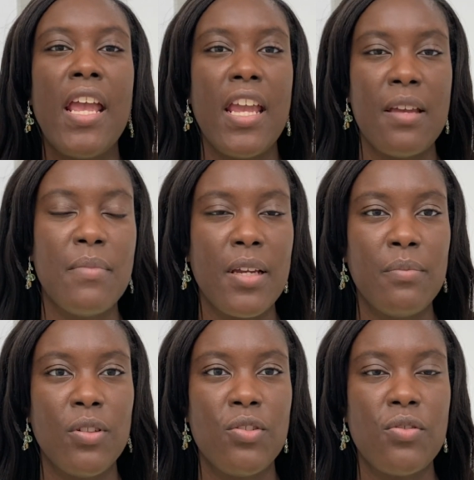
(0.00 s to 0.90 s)
and my
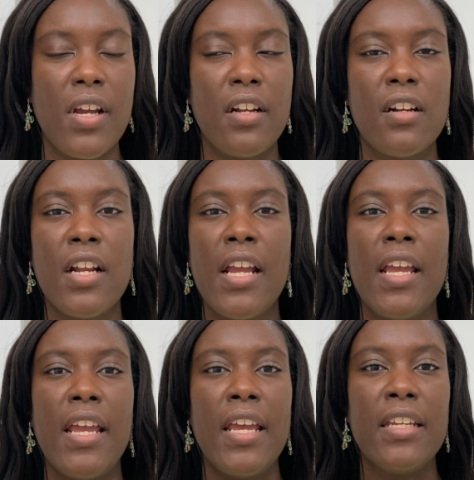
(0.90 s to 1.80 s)
blow dryer,
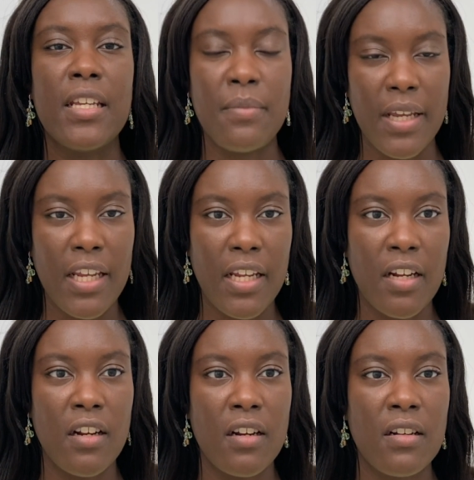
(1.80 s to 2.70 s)
and get my
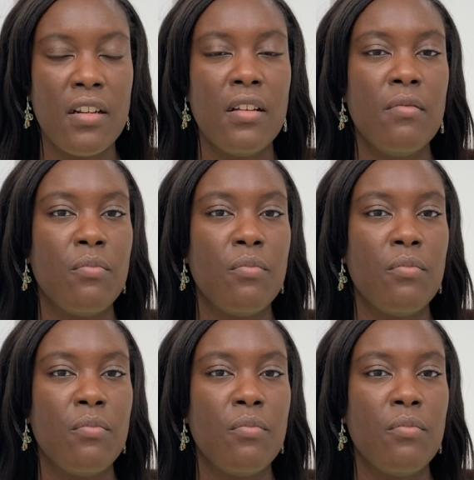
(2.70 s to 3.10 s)
hair